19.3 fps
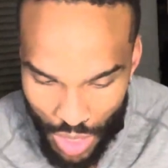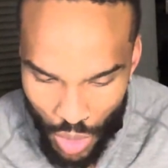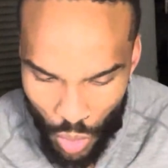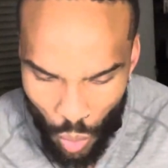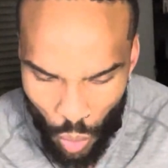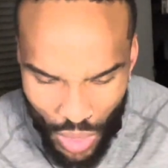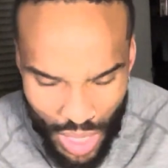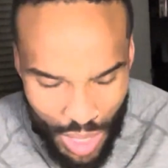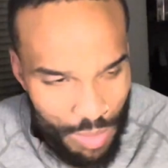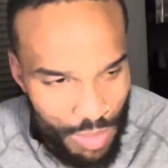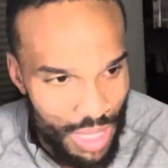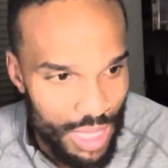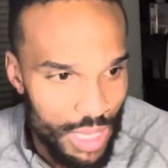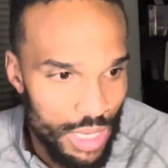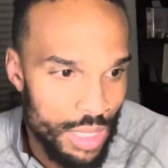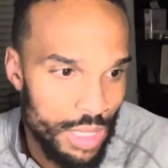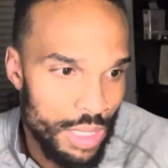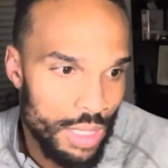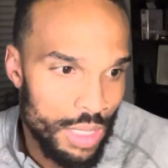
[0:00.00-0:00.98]

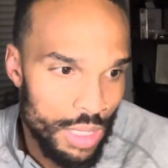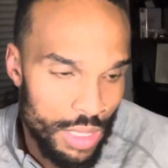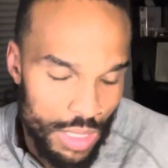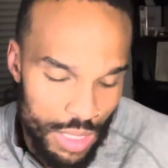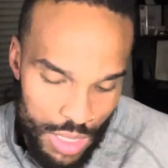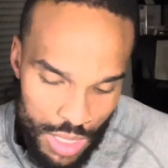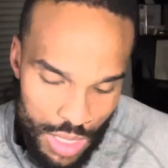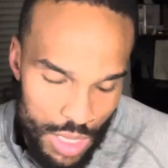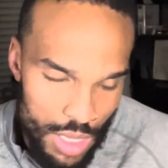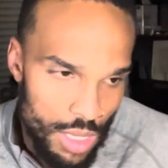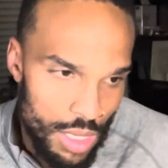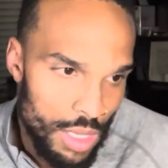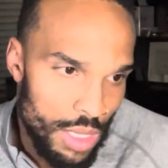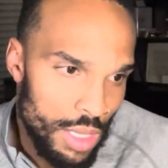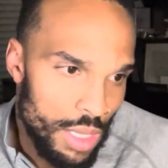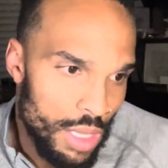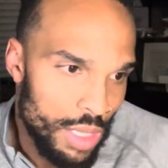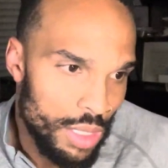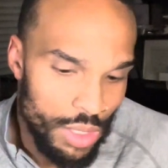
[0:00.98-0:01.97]
Women,
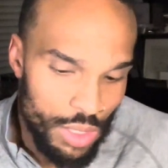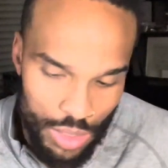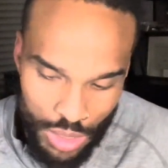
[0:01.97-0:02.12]
you